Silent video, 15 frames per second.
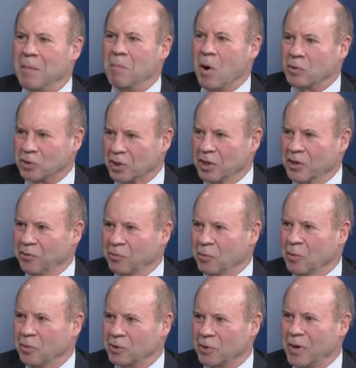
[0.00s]
most of these
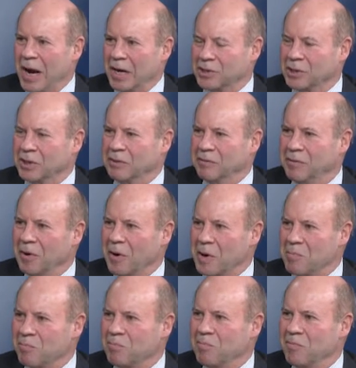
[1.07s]
rules are actually very,
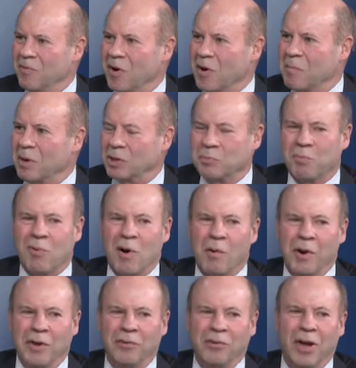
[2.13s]
very much
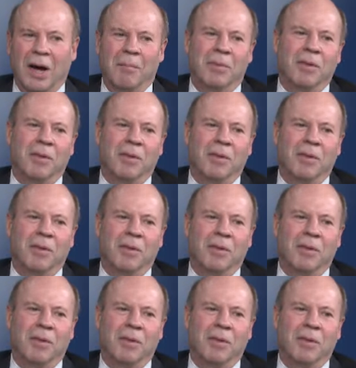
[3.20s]
pro-ESOP.